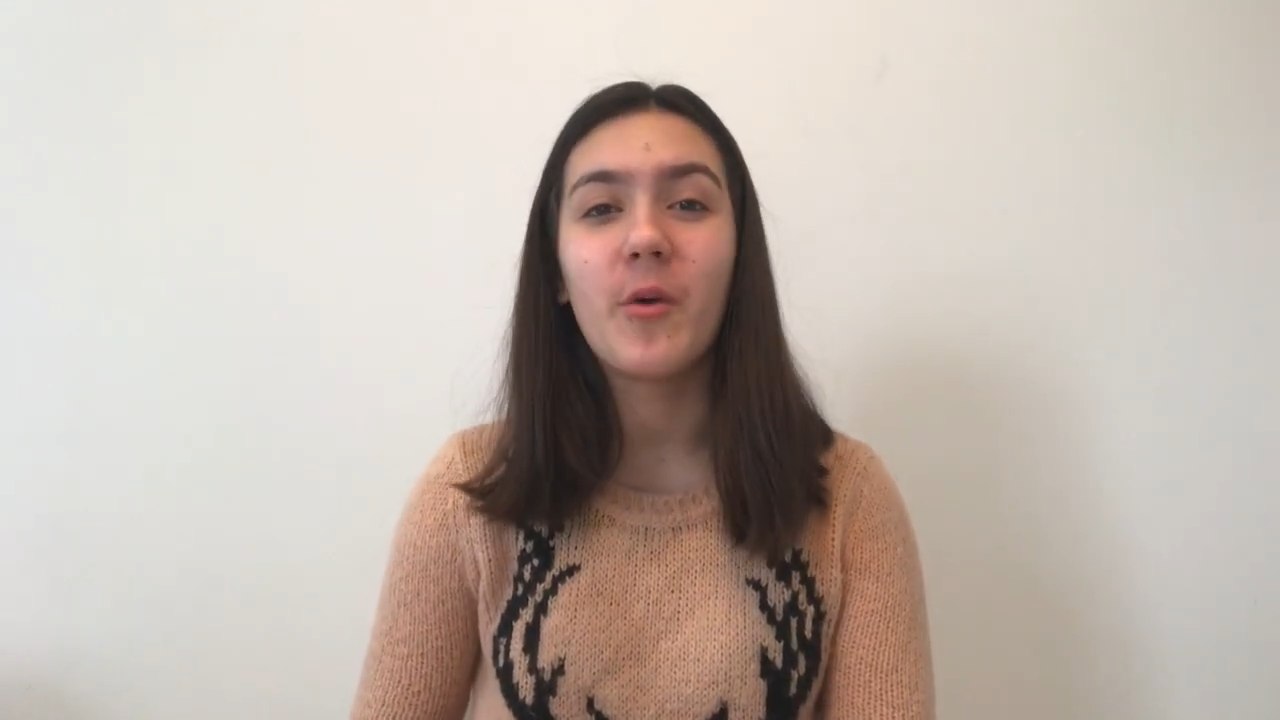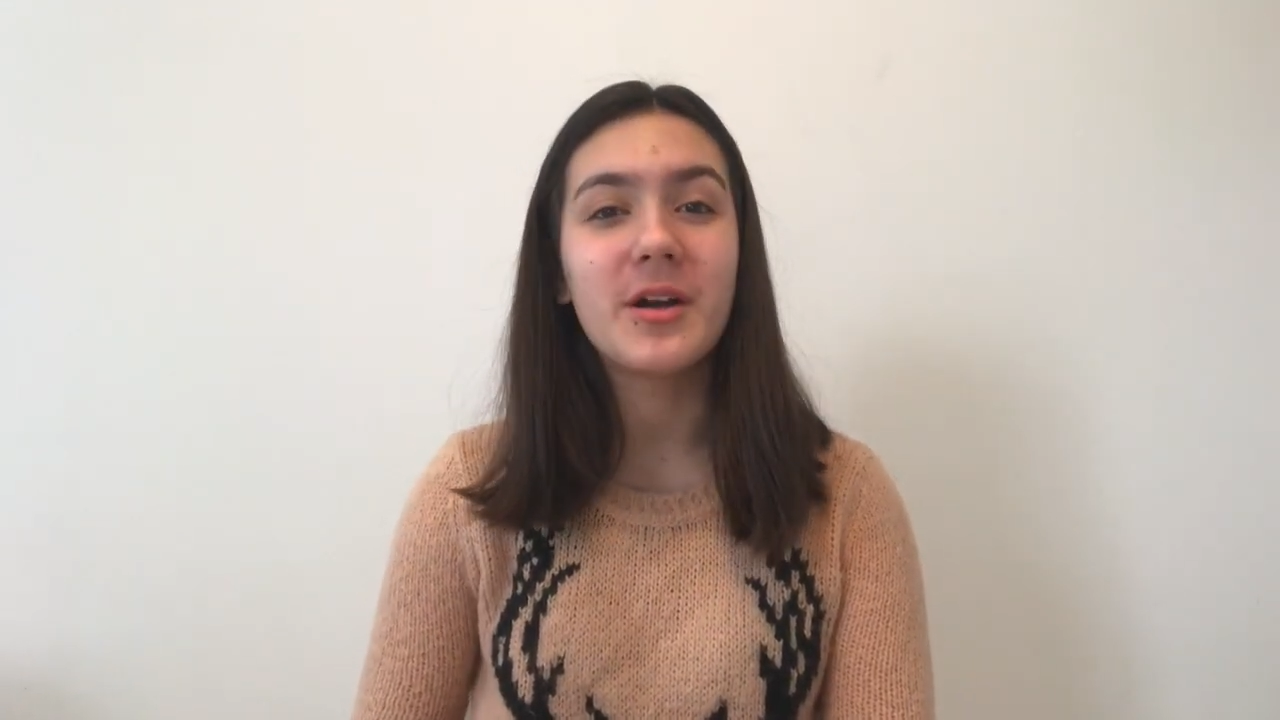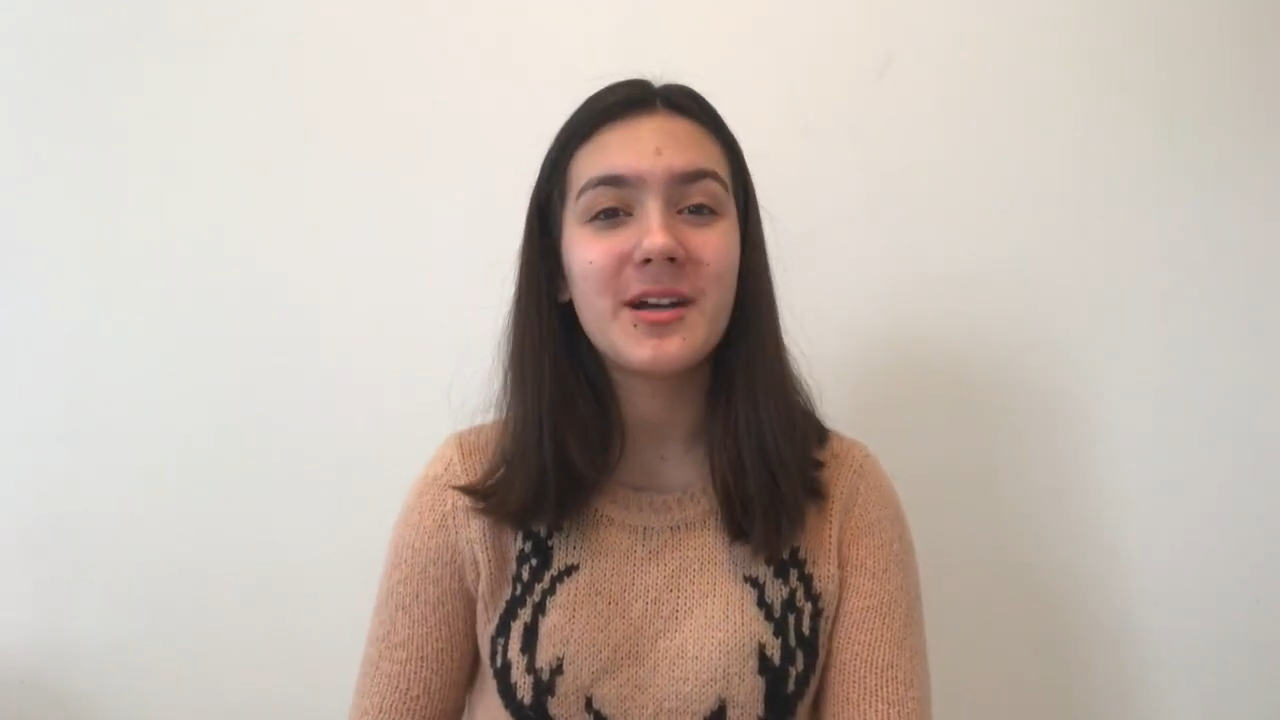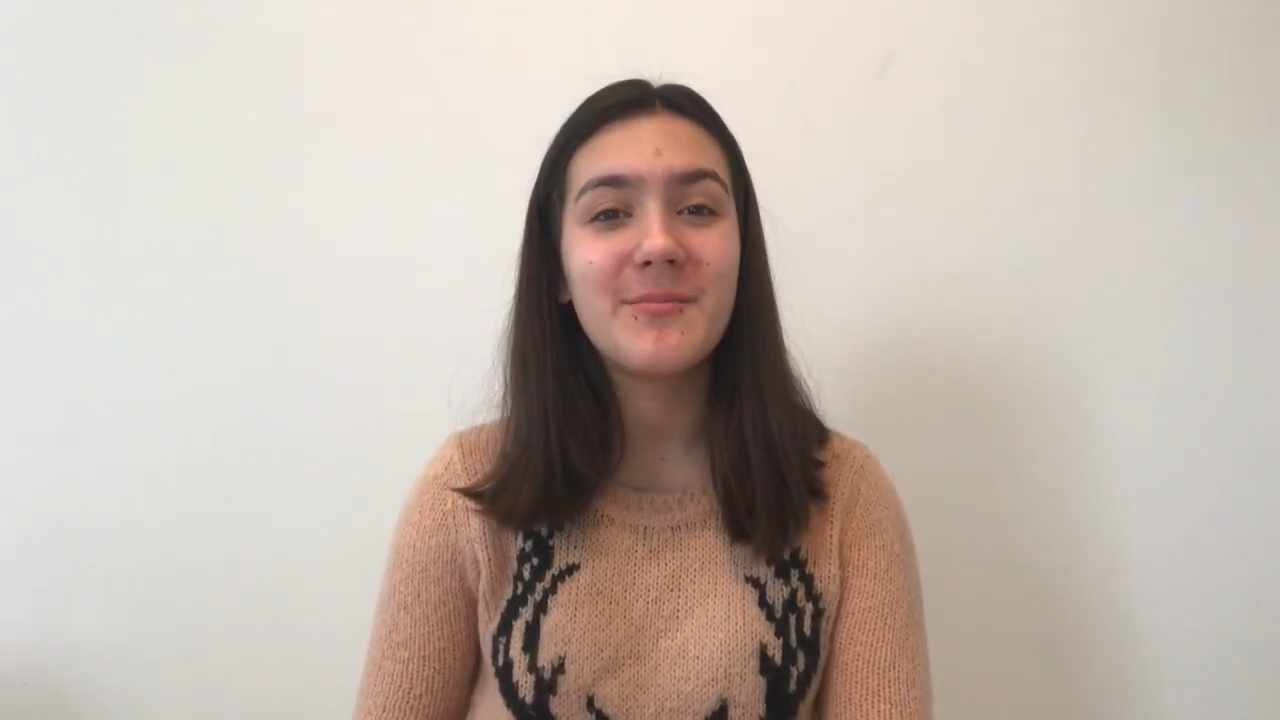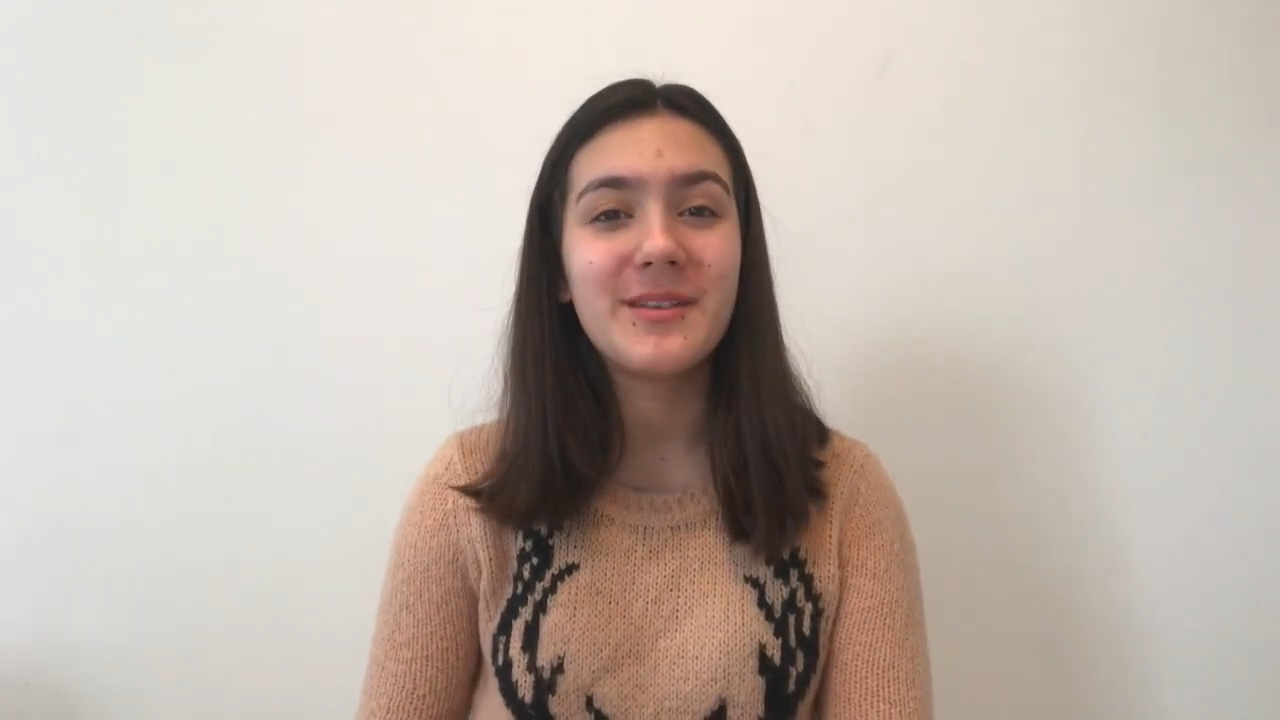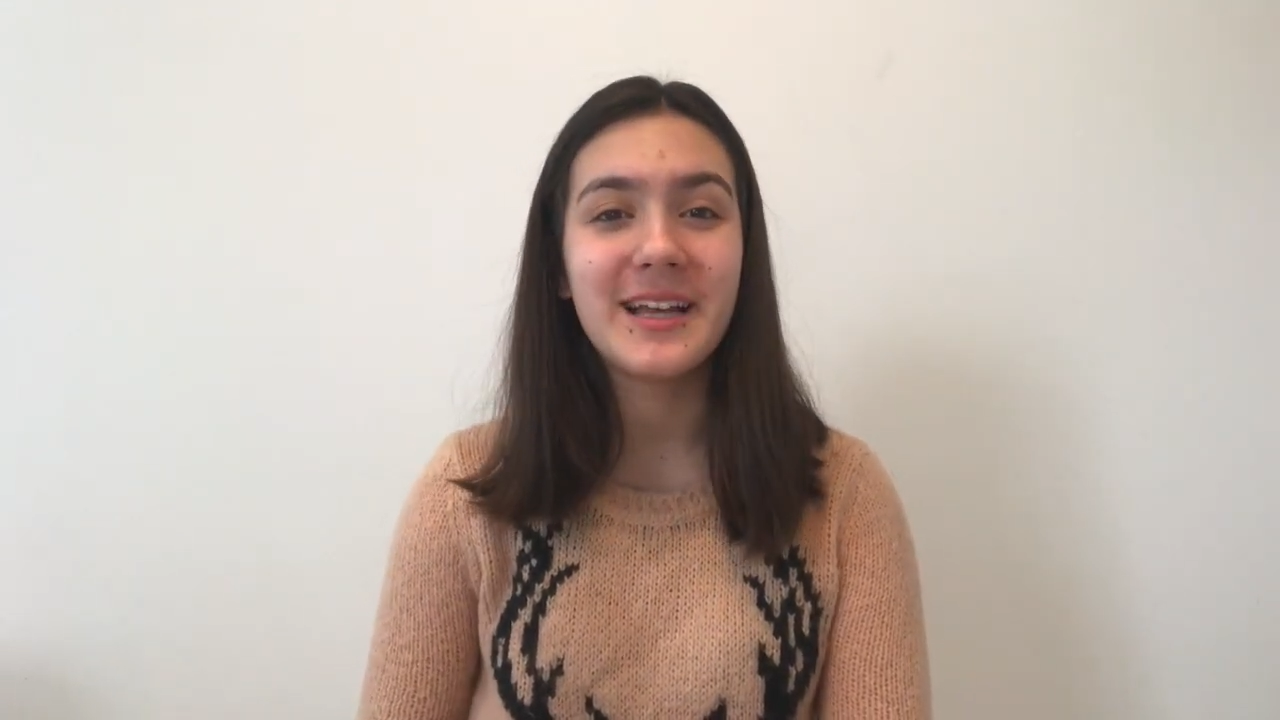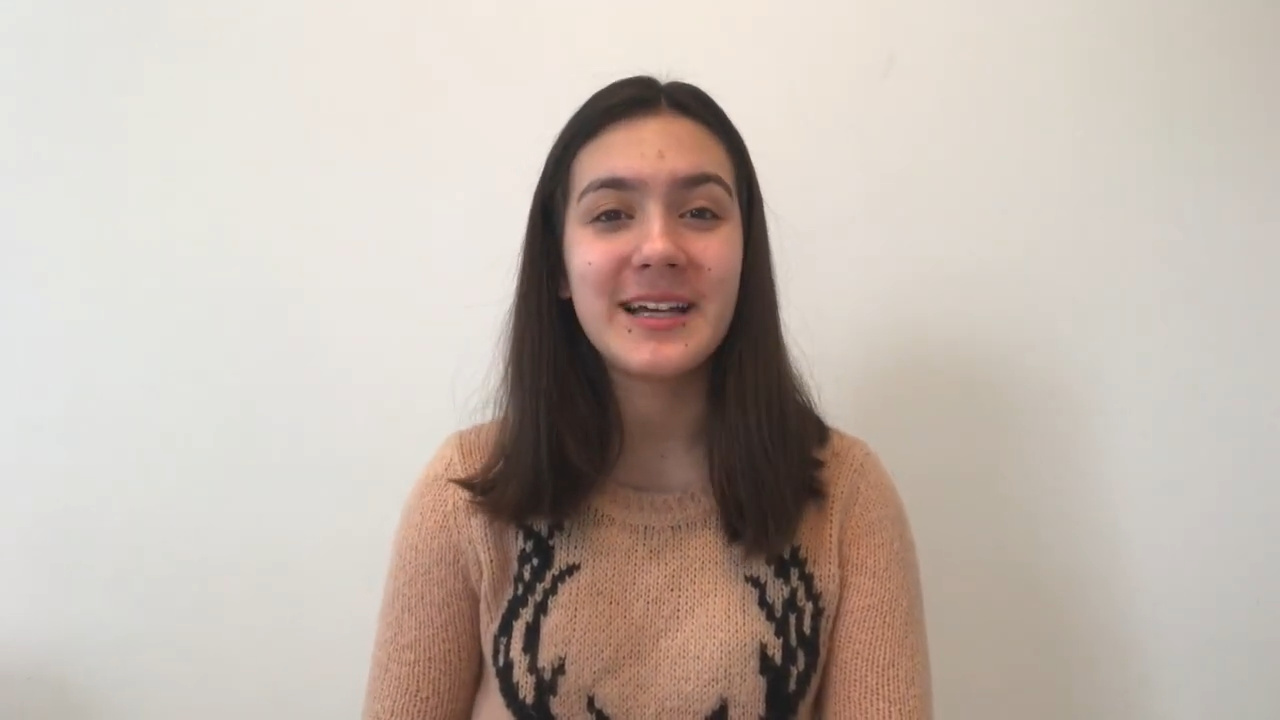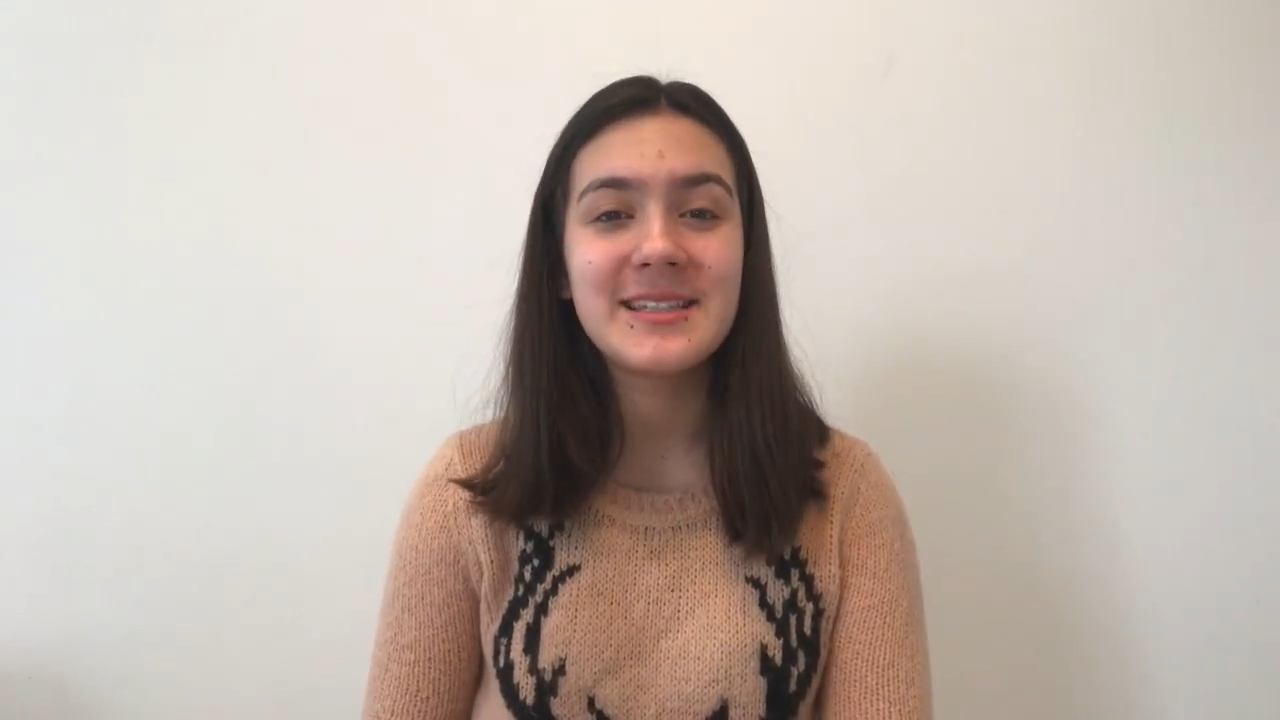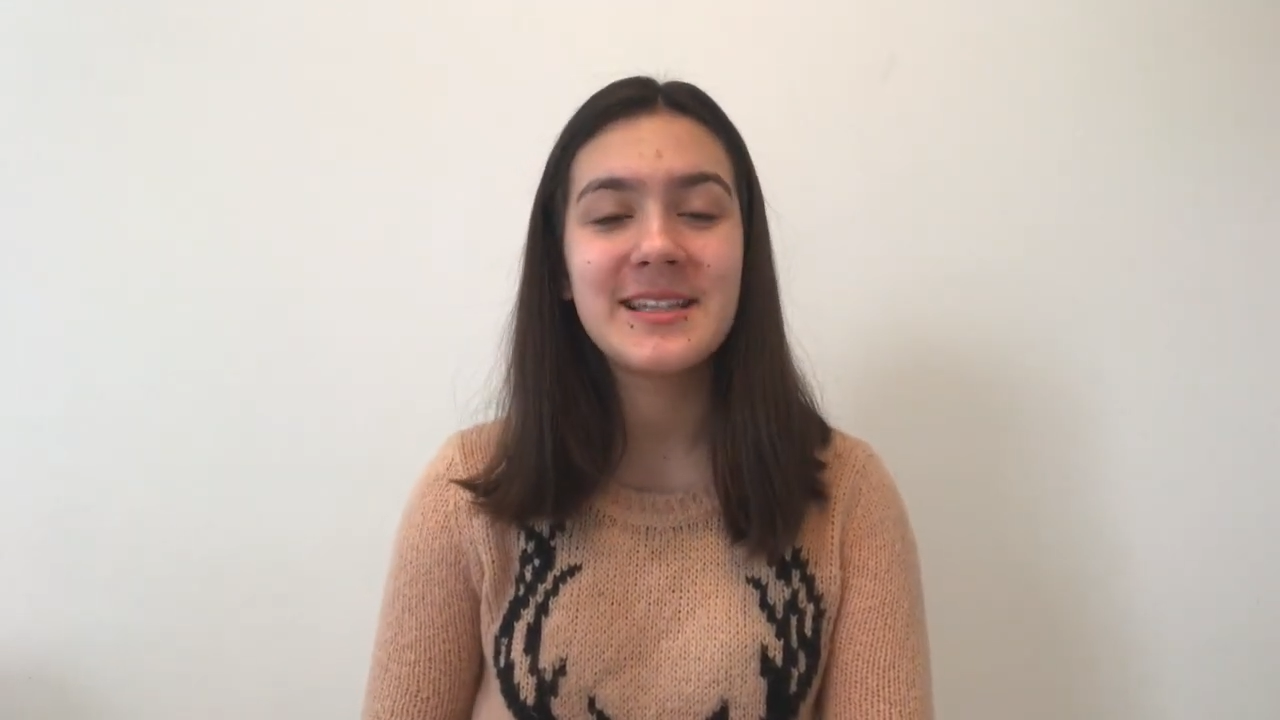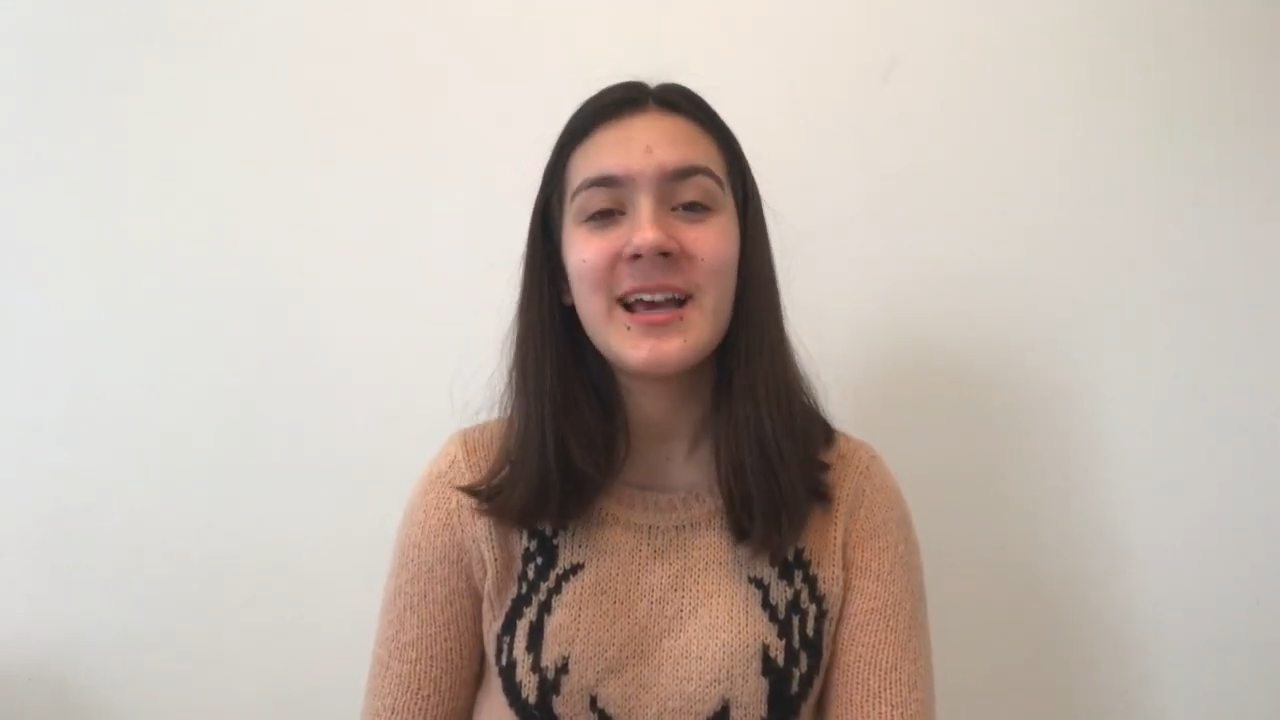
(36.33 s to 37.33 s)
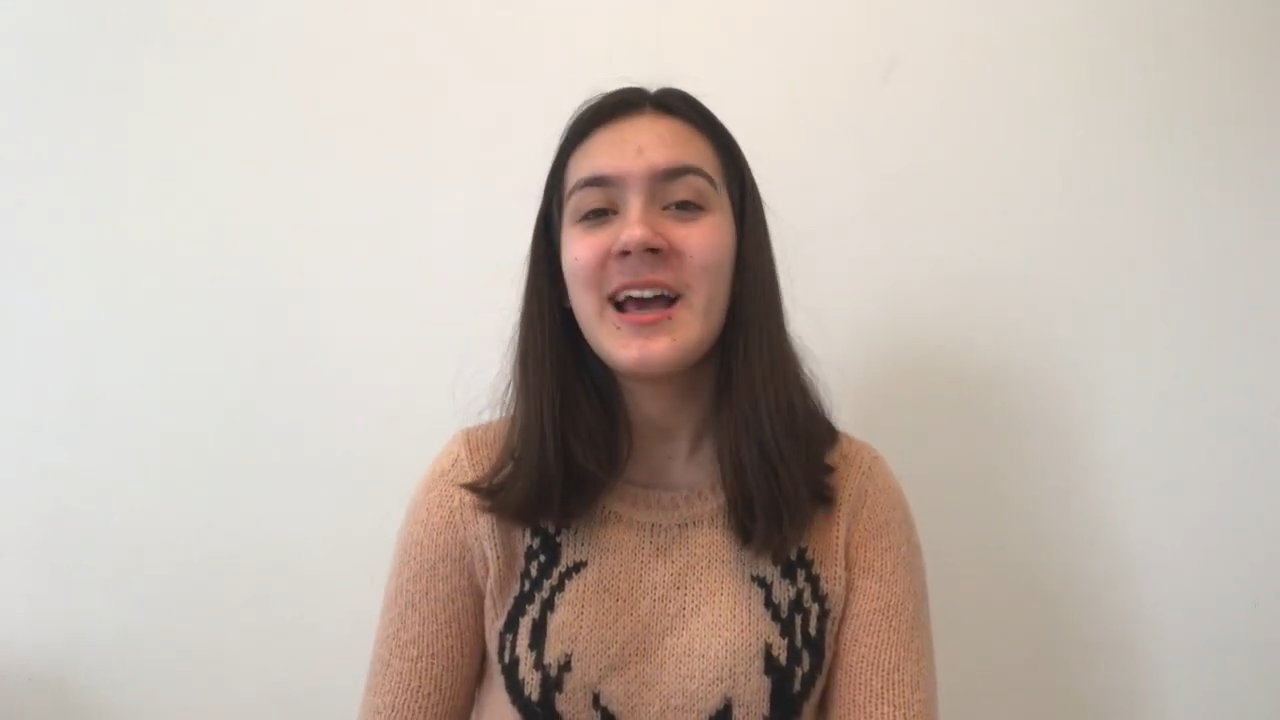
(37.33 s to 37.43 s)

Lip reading: more complex